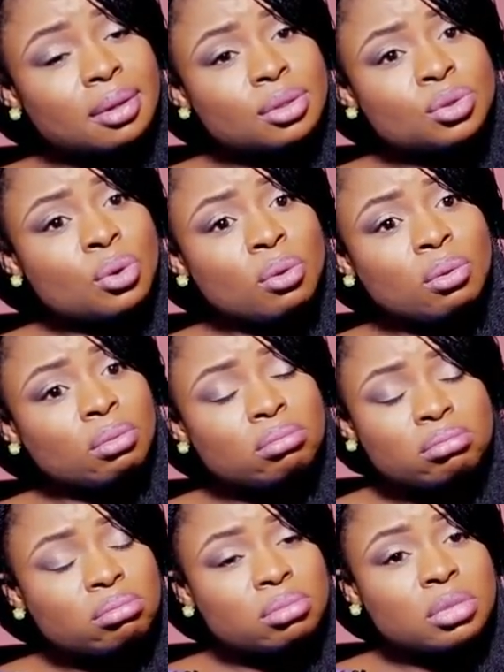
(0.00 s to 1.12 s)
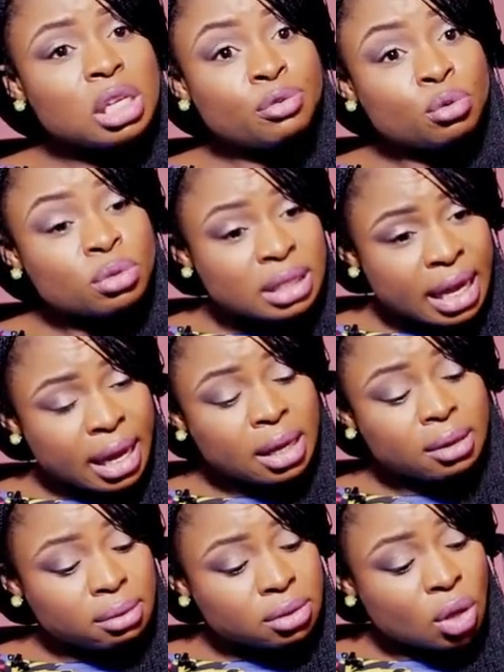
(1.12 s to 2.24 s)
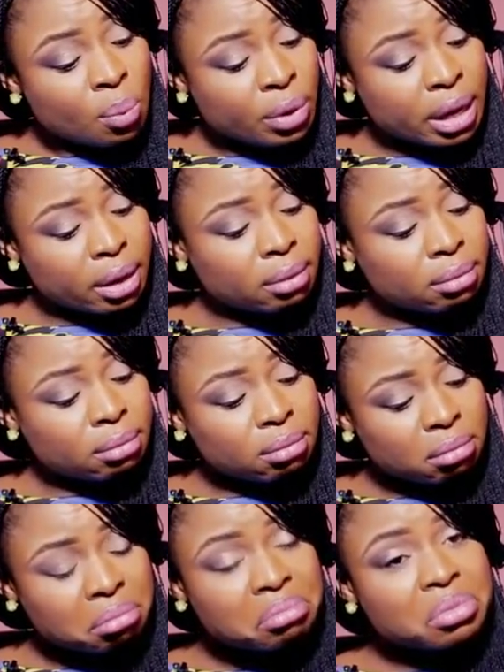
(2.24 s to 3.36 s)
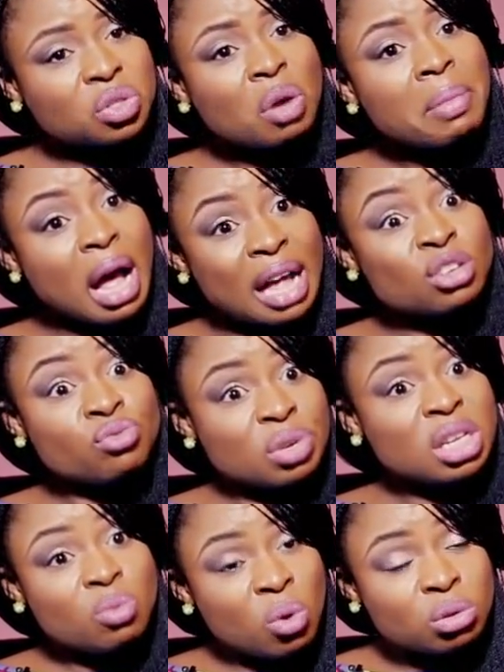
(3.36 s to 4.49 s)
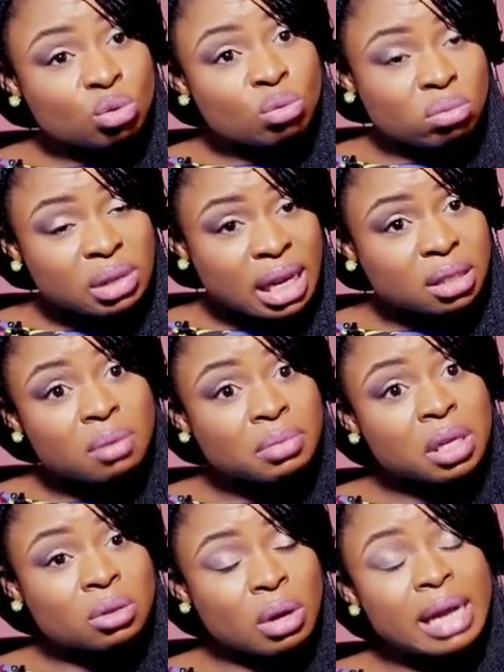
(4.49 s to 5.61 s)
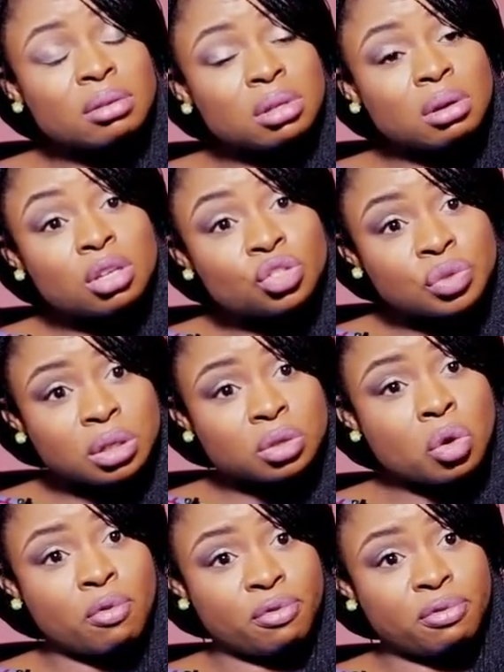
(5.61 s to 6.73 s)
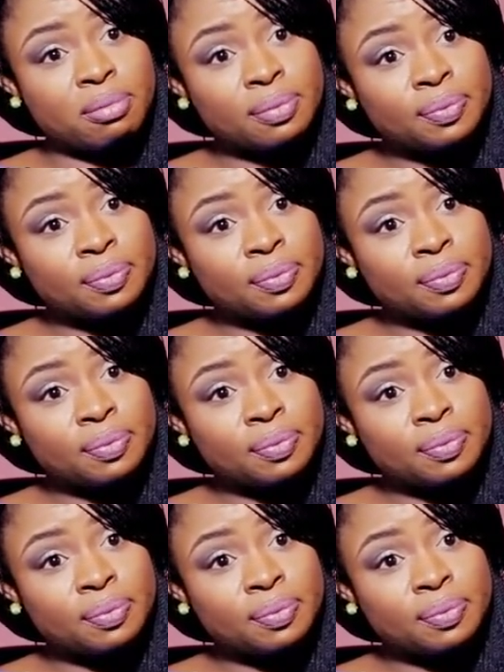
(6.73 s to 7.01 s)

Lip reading: So if you stay somewhere and you really want to get something done, I know the country is tough,